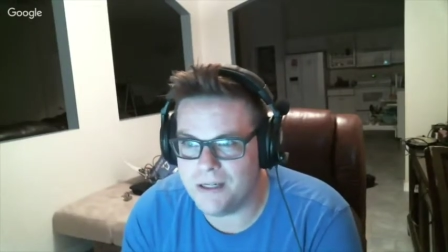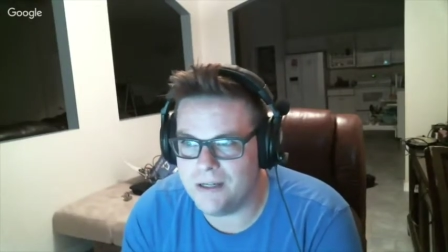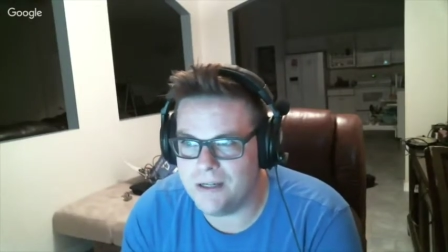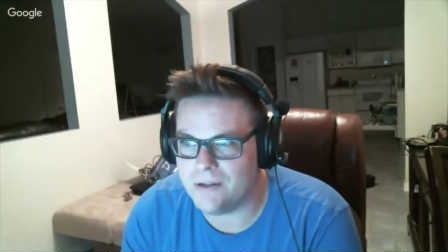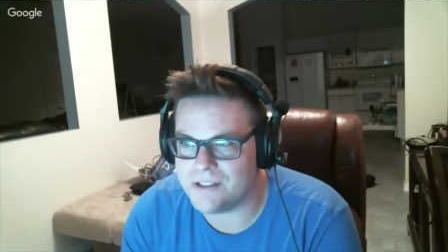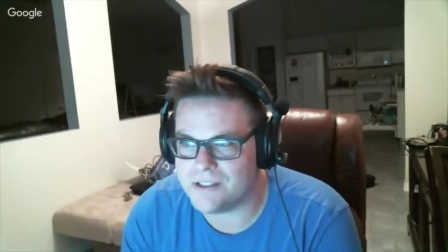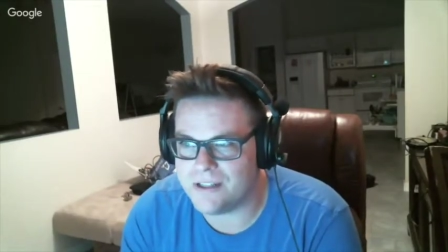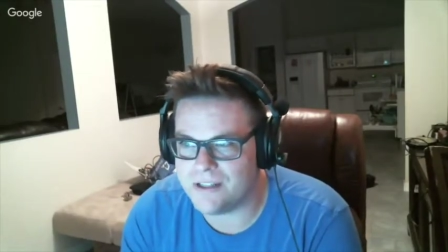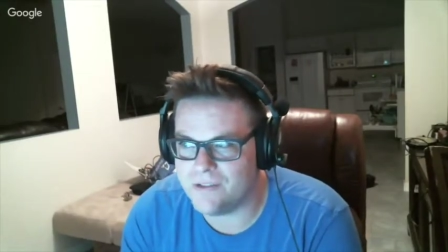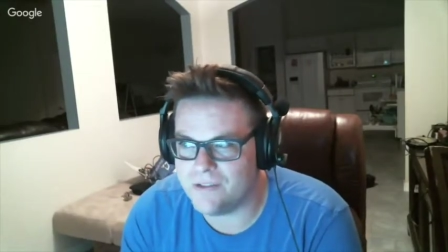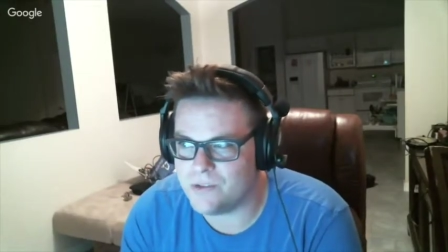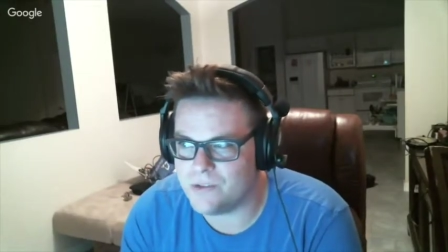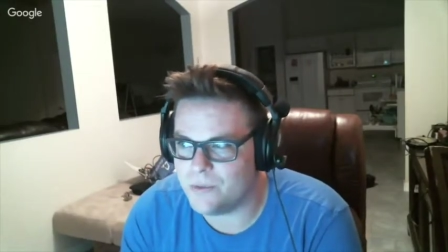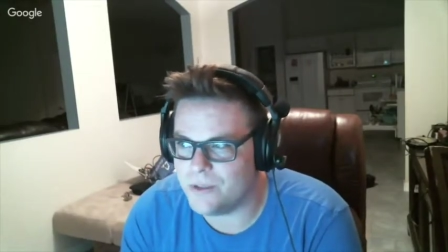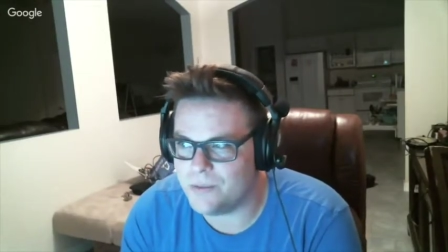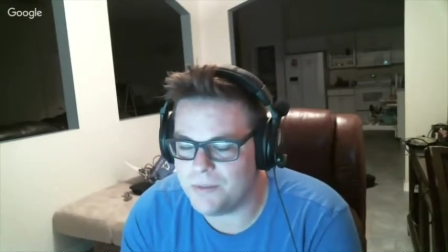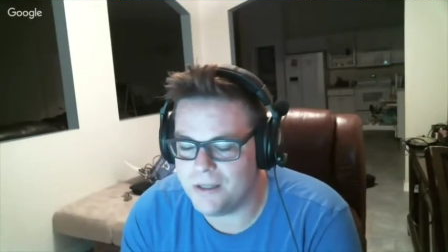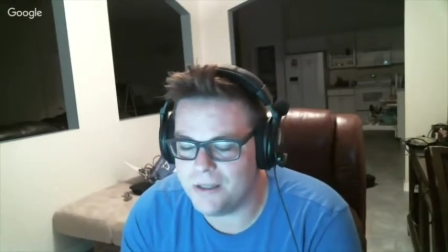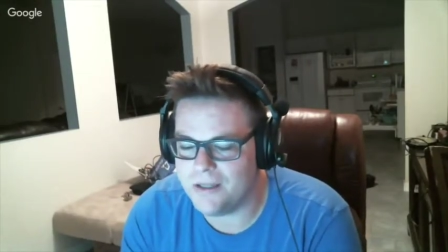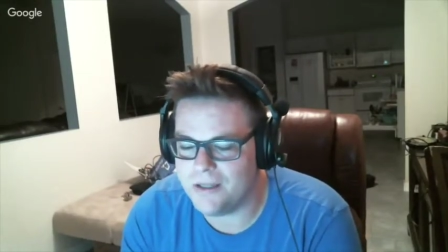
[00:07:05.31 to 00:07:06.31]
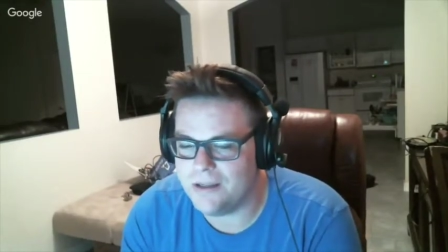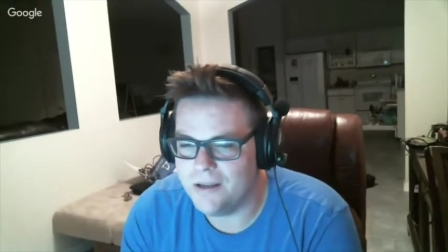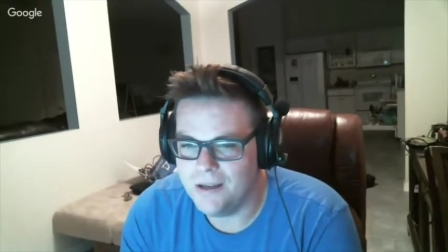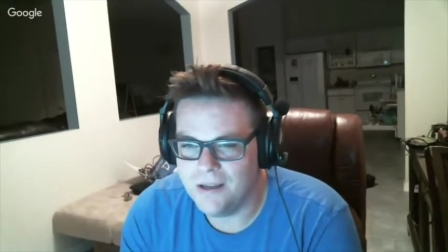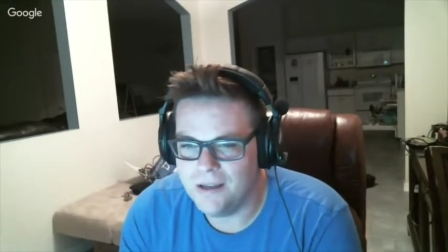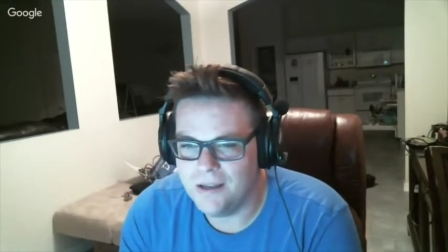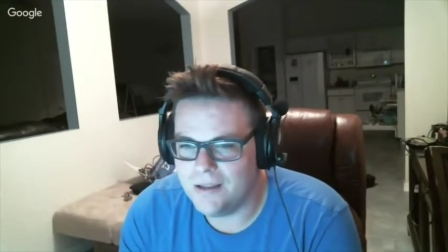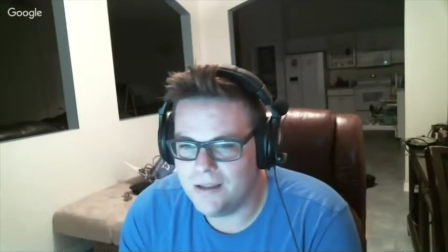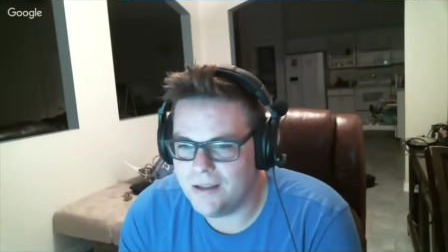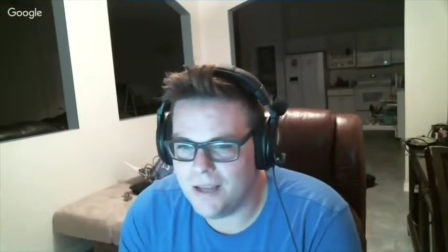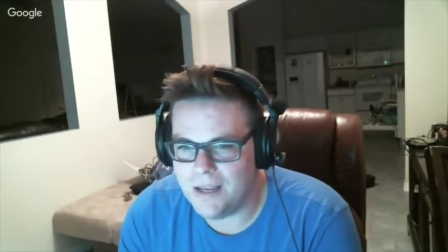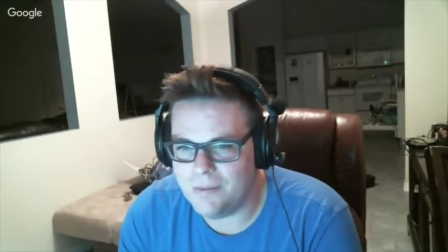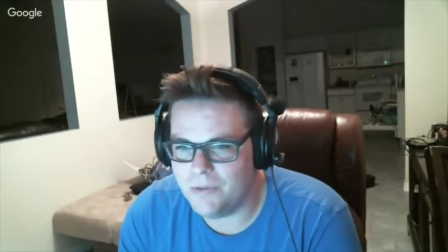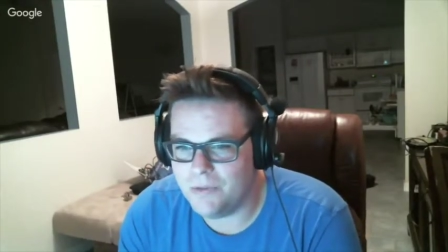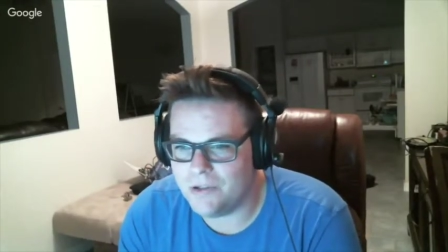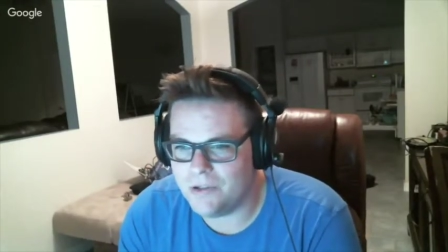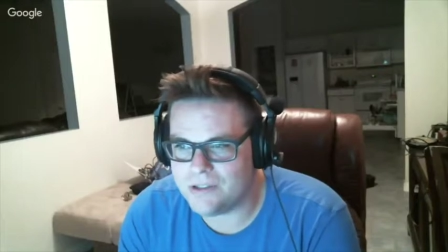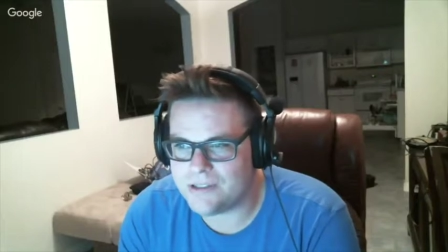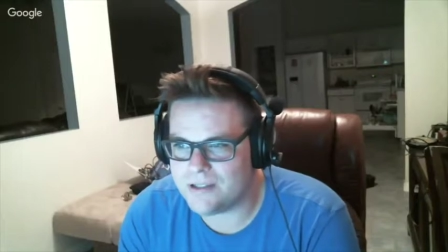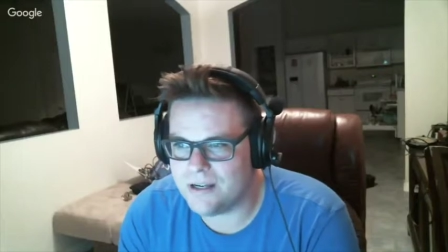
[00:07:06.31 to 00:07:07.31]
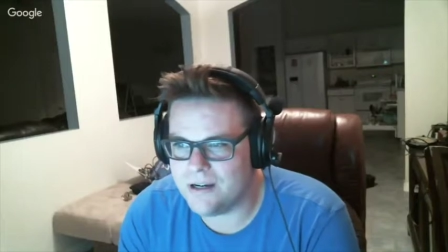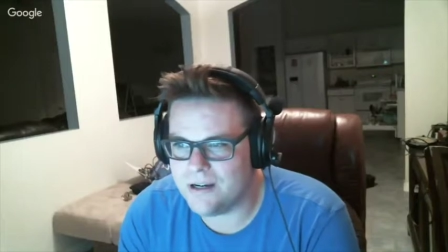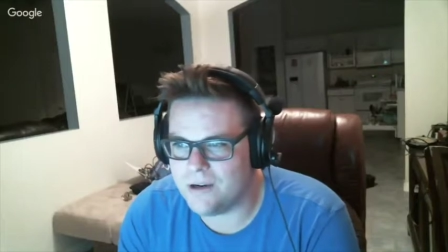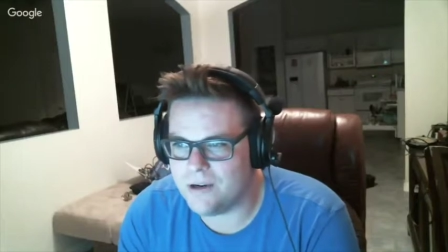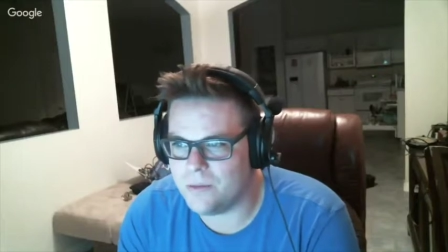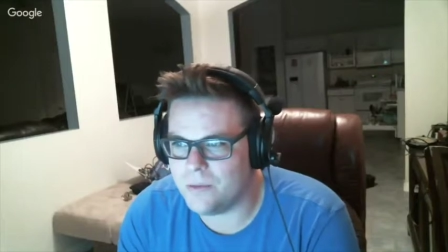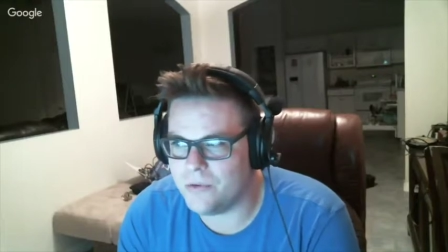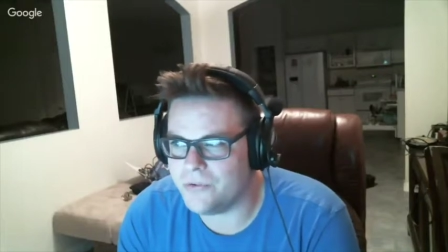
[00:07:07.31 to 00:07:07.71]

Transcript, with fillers: or 720p, the game looks terrible.